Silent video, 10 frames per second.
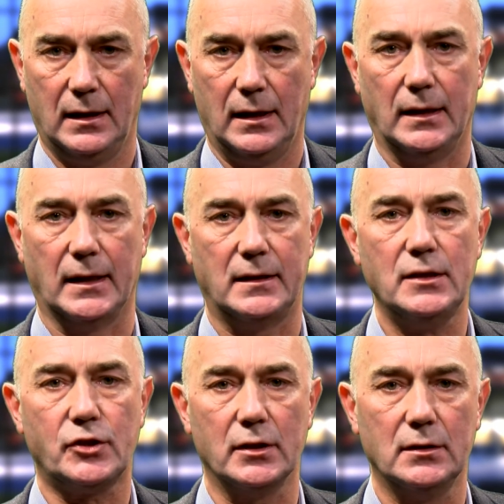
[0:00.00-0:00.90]
In
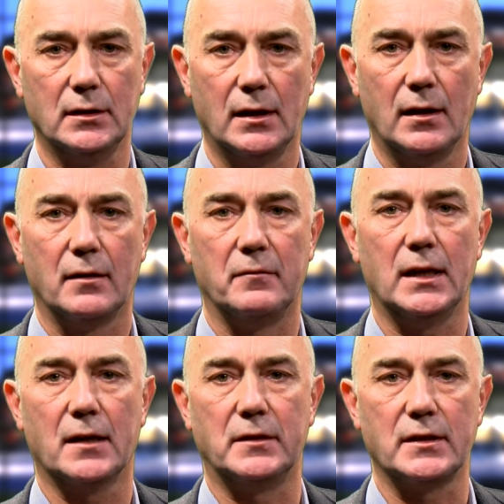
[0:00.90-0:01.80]
addition, we
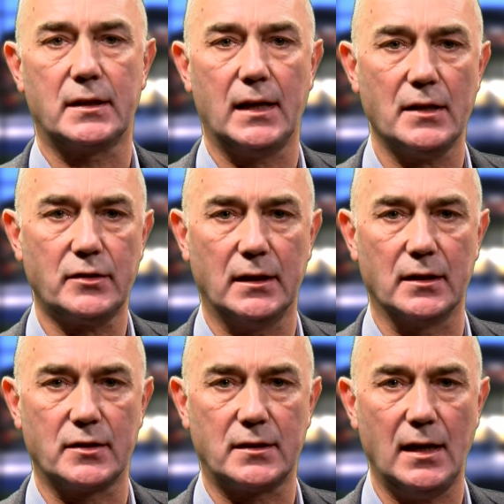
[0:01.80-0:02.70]
have discussed that a
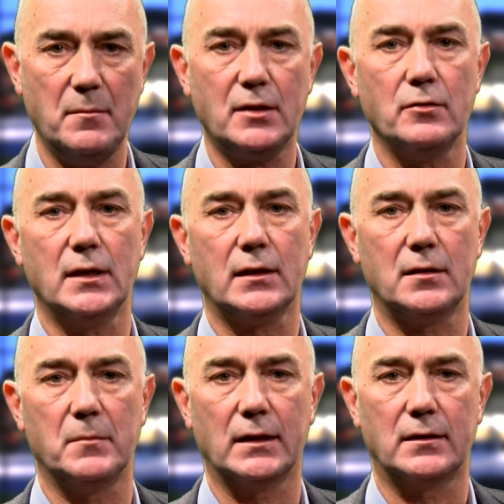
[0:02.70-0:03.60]
semiconductor
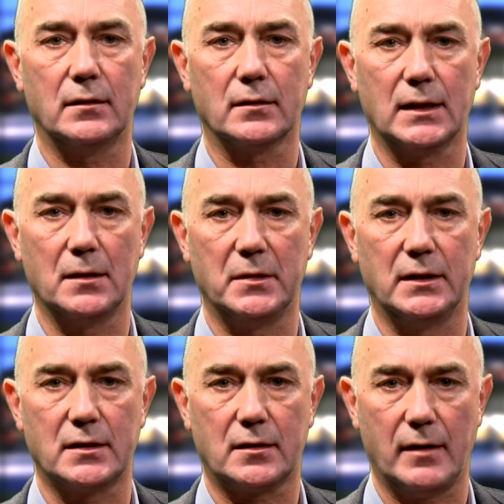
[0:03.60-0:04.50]
material can be
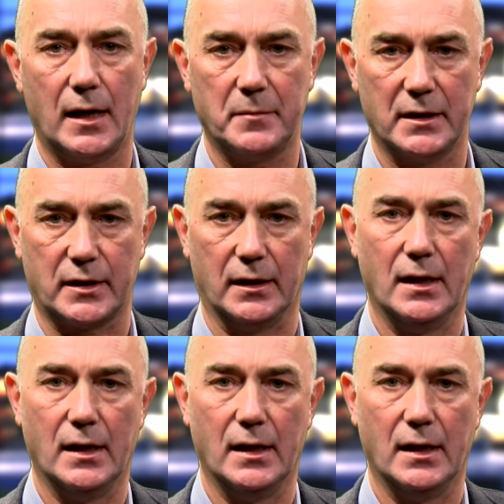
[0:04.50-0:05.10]
described as a